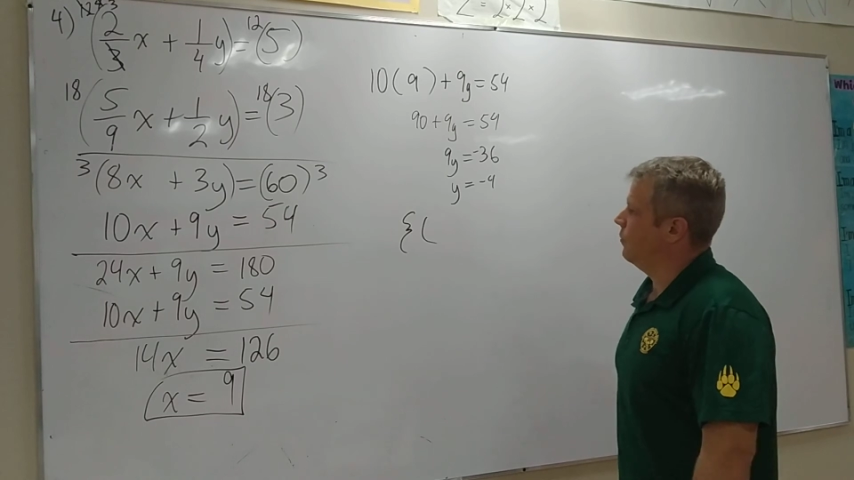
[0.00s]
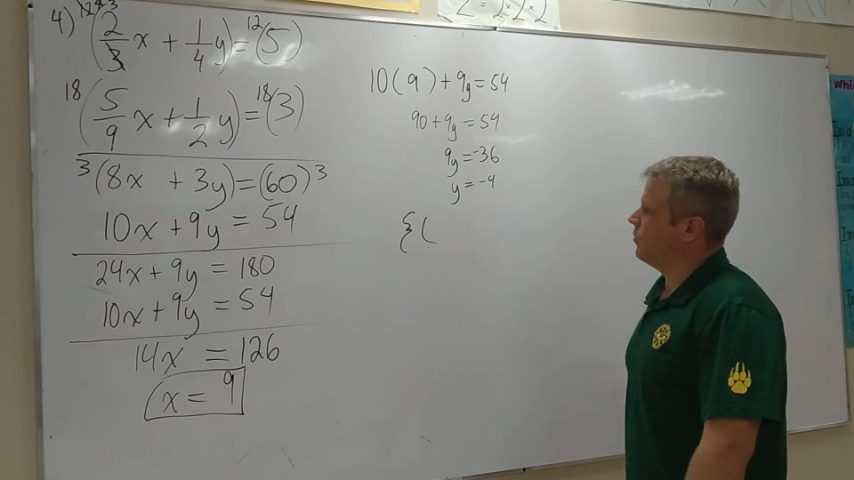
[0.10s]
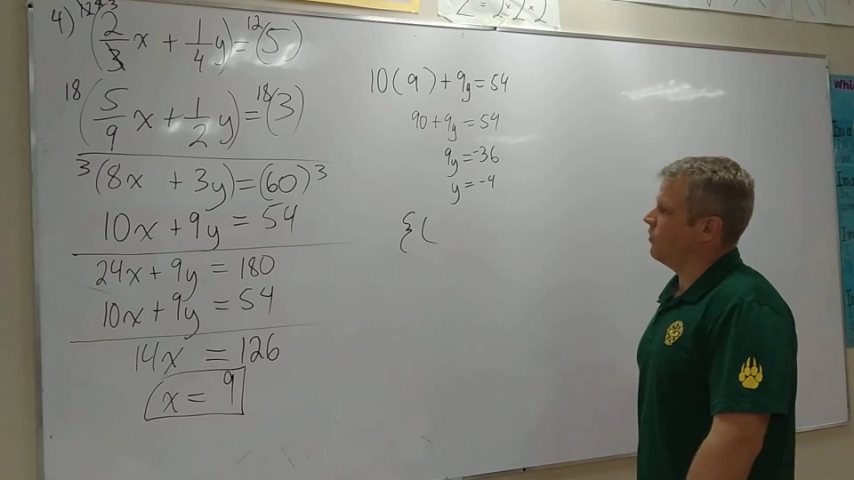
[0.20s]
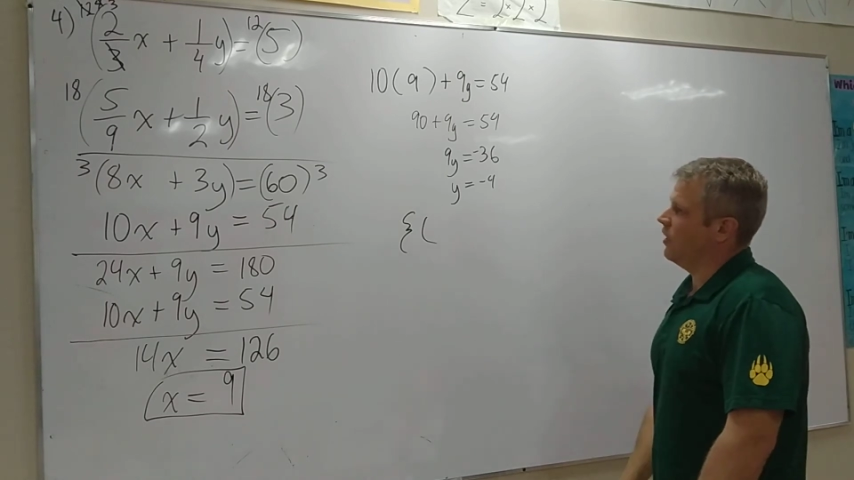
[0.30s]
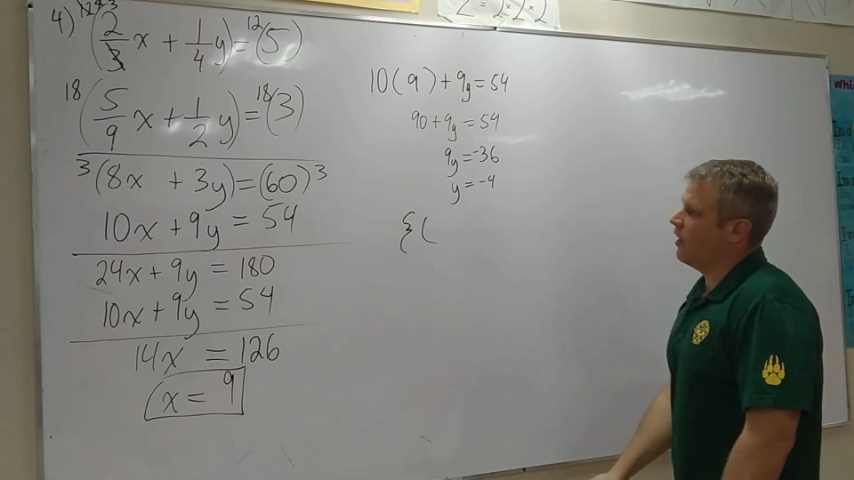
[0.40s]
which
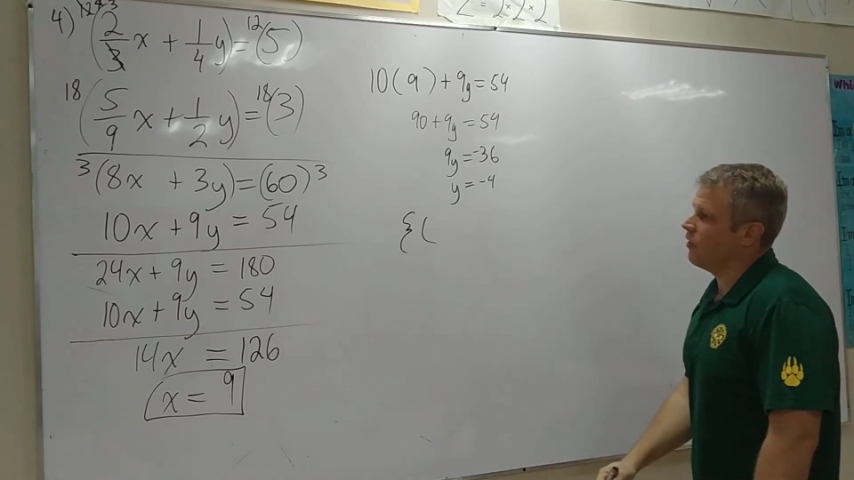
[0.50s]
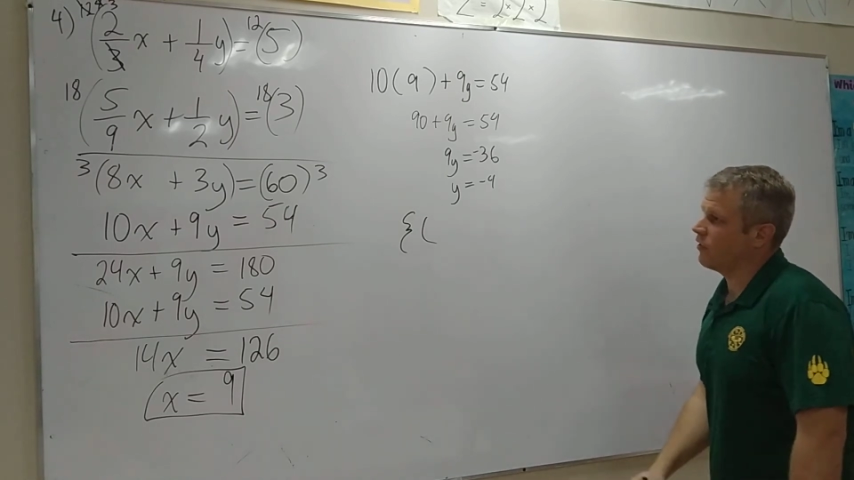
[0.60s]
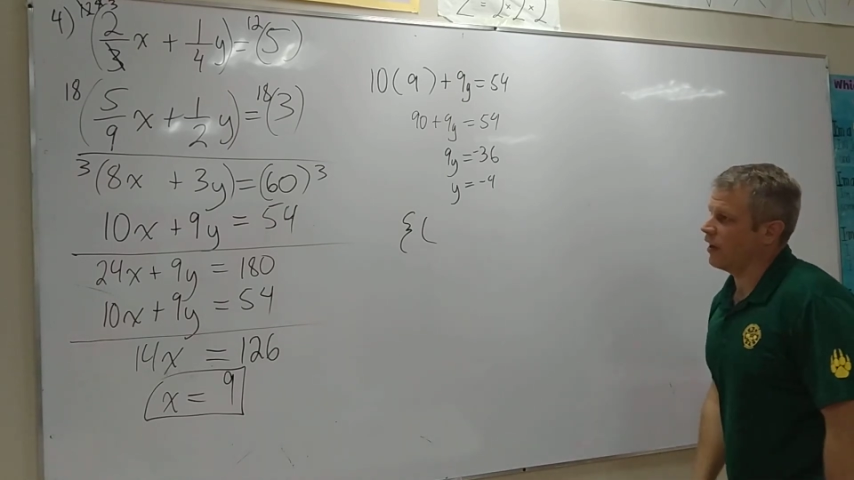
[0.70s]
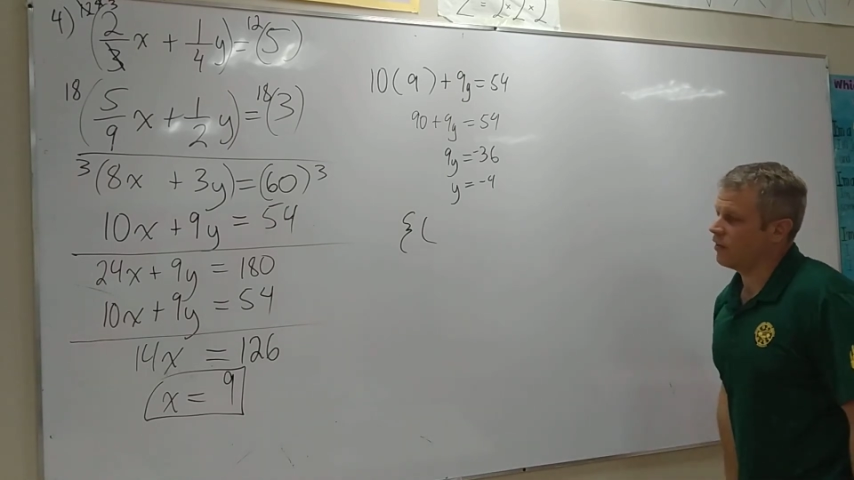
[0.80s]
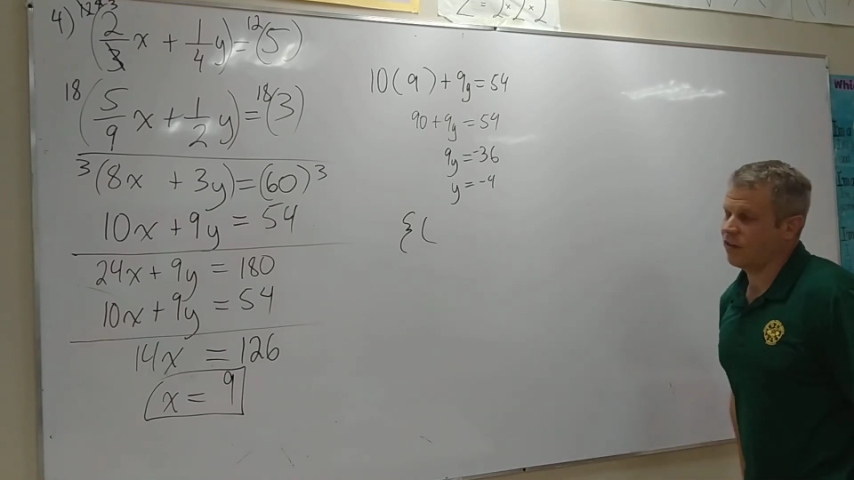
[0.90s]
is an
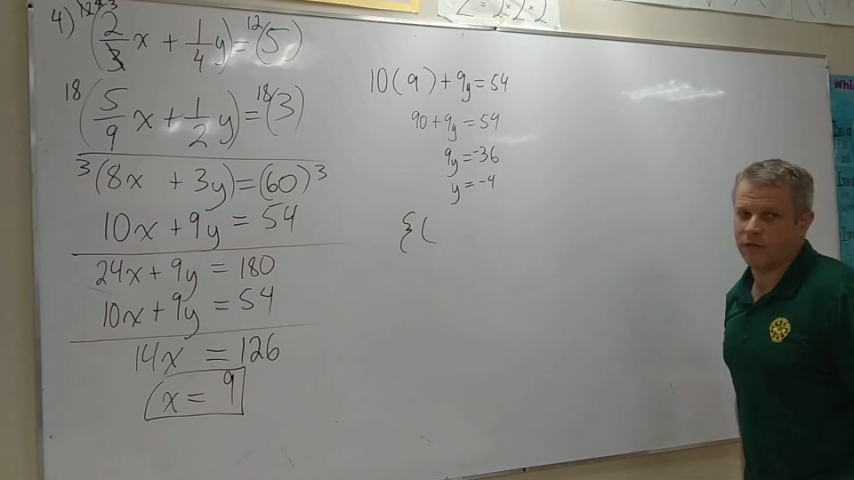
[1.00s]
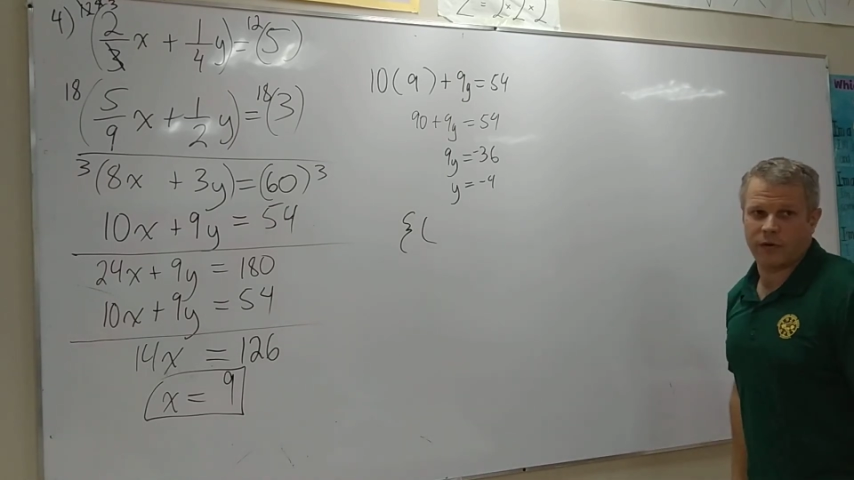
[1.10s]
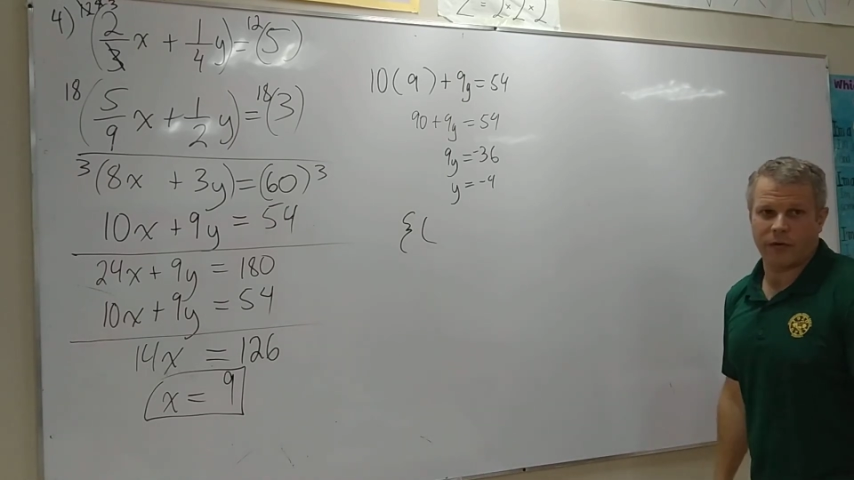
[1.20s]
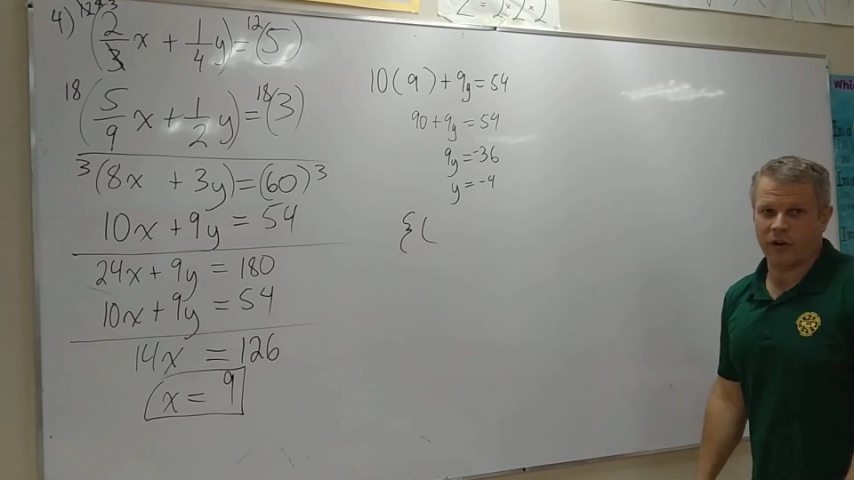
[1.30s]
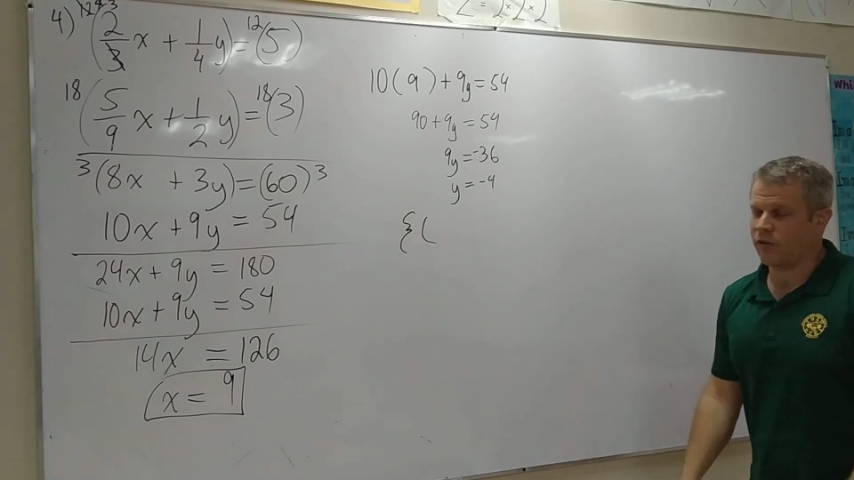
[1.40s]
intersection if
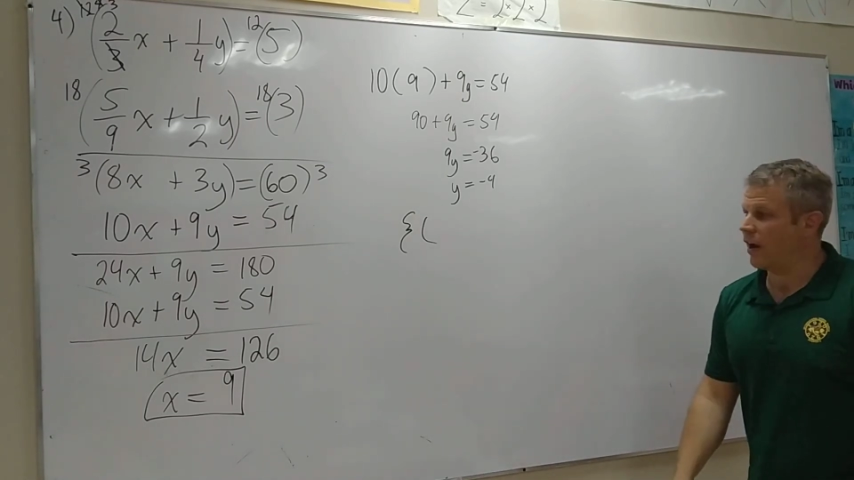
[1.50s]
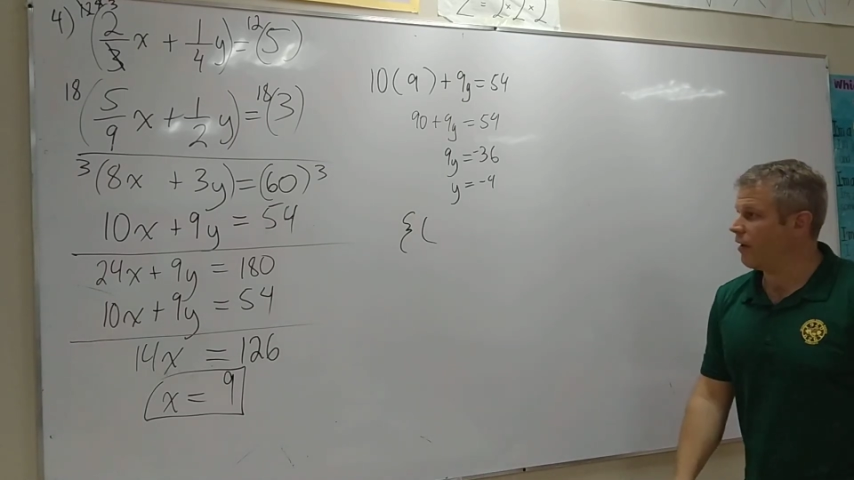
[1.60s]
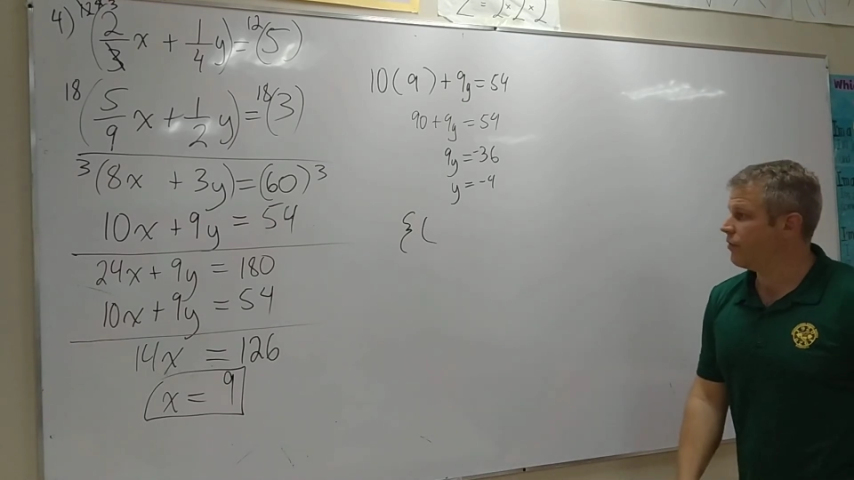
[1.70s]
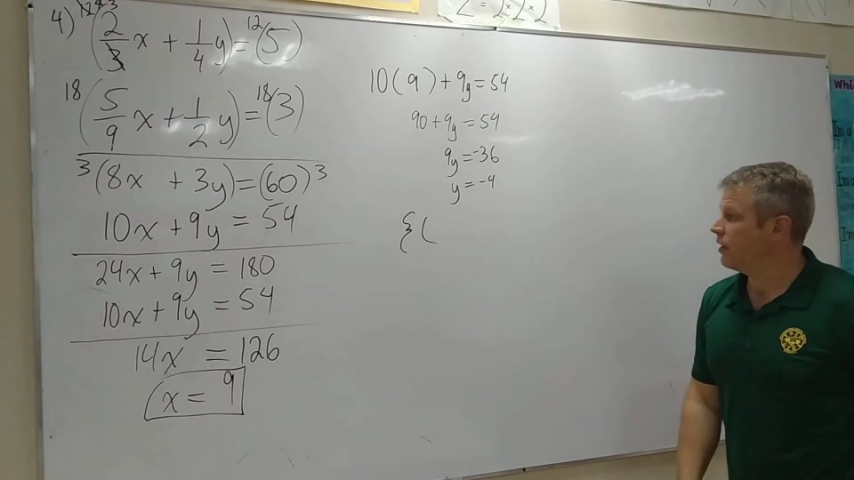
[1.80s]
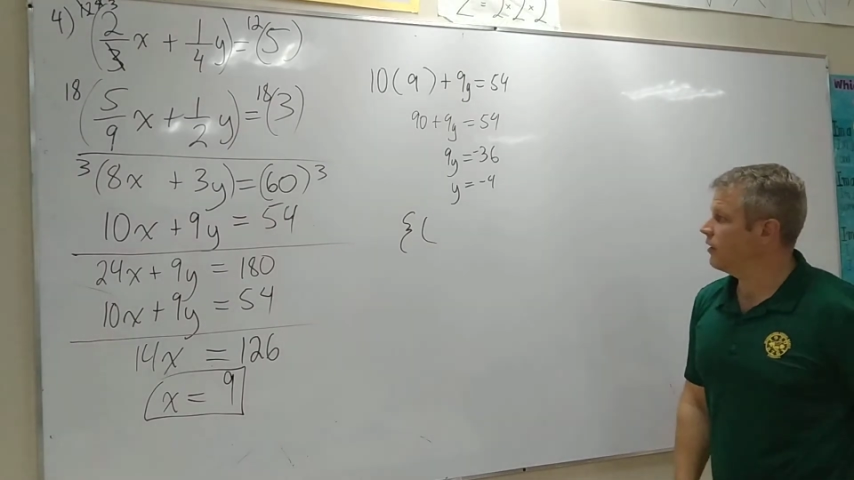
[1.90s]
we were to
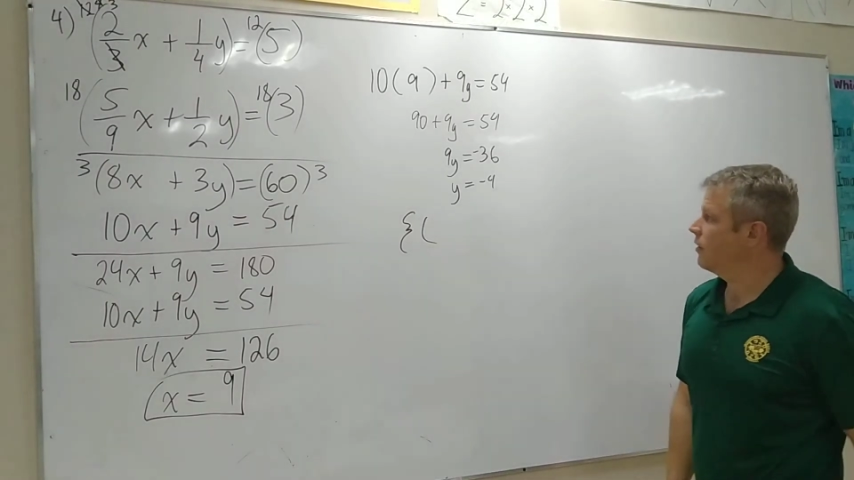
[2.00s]
graph it,